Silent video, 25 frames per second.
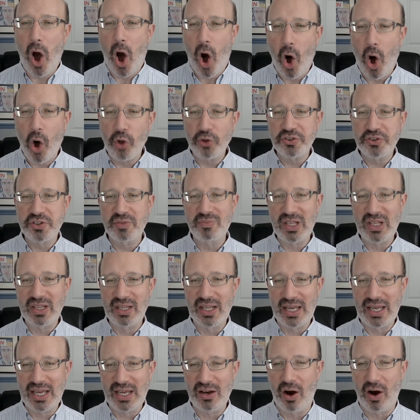
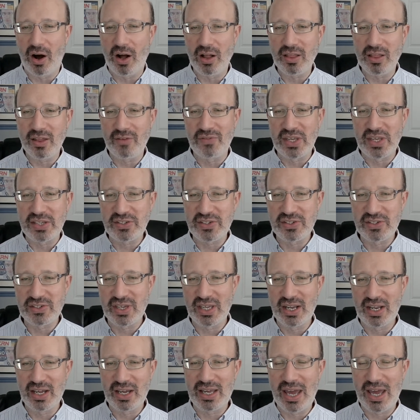ultimately all of this is
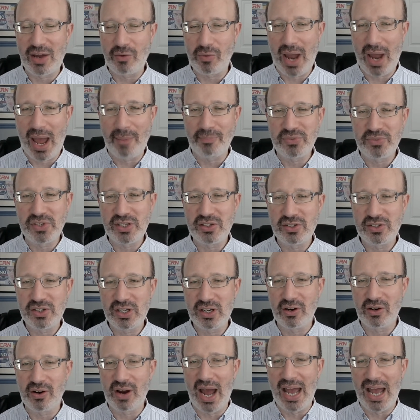going to get wrapped into
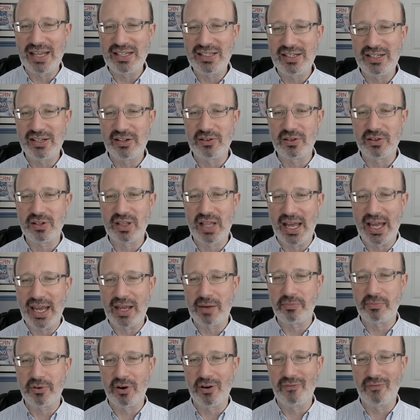your ideal
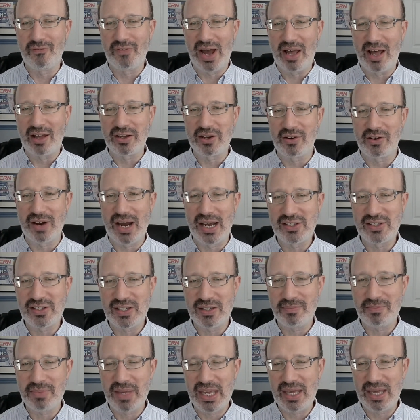client profile, your
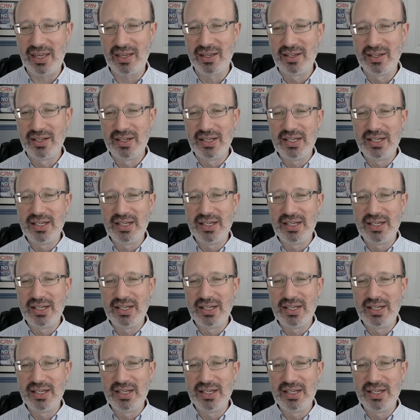ICP,